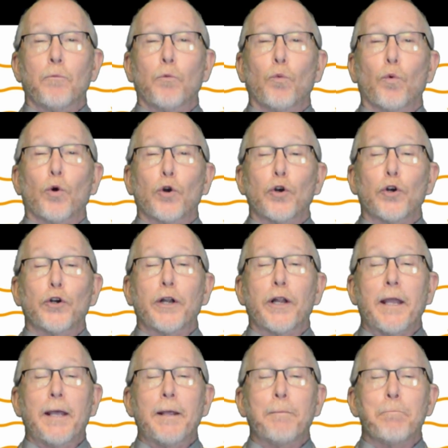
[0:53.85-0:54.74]

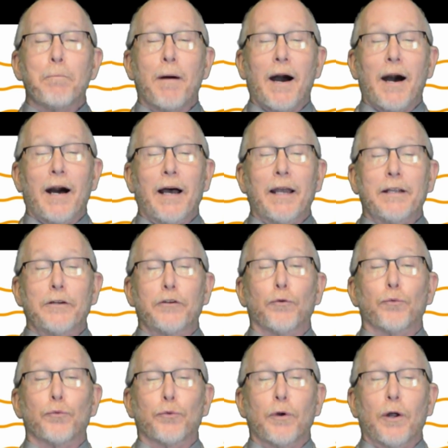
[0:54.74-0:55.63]
word in mind,
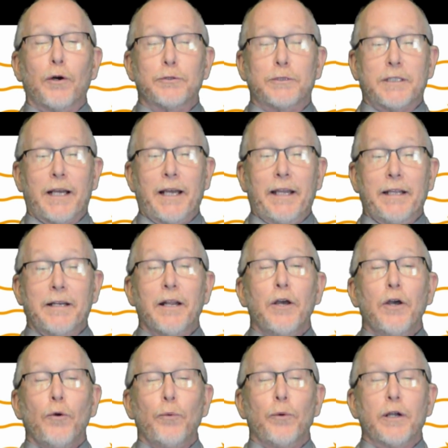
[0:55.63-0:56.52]
rotate.
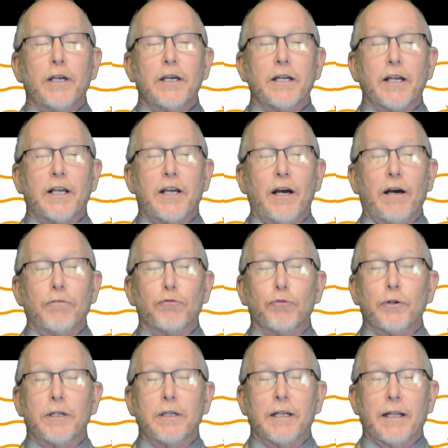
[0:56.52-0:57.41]
We're going to
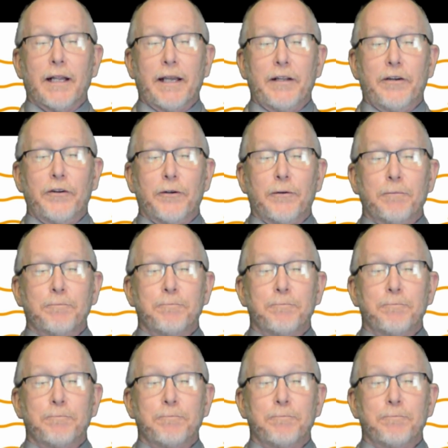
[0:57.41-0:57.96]
cover it later.